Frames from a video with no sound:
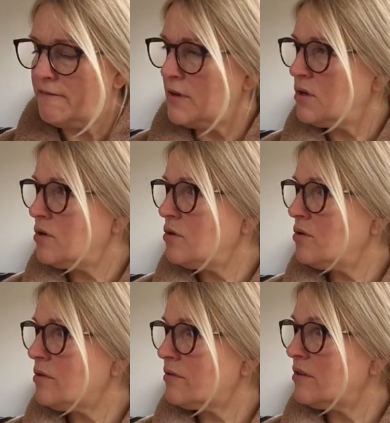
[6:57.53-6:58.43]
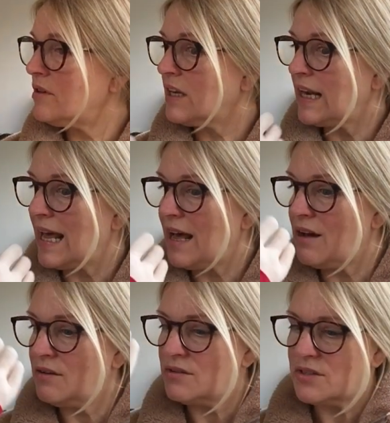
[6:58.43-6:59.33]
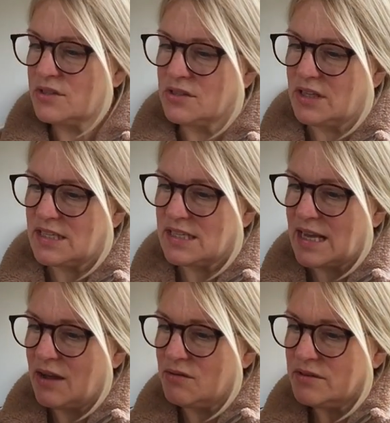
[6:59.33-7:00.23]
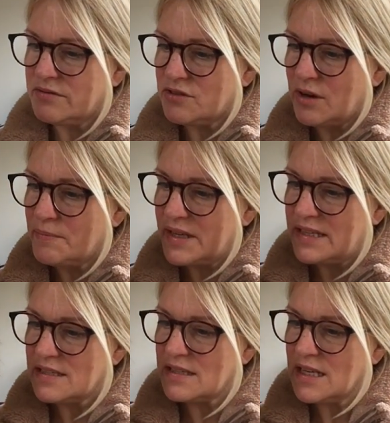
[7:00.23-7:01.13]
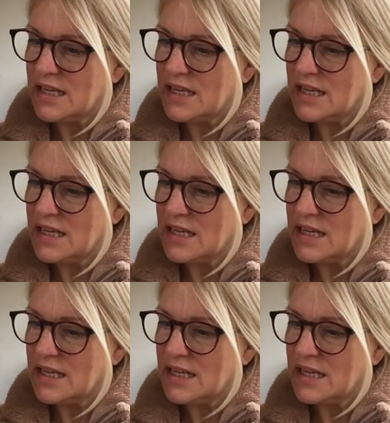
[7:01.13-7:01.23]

flew through the clouds to the sound of trumpets.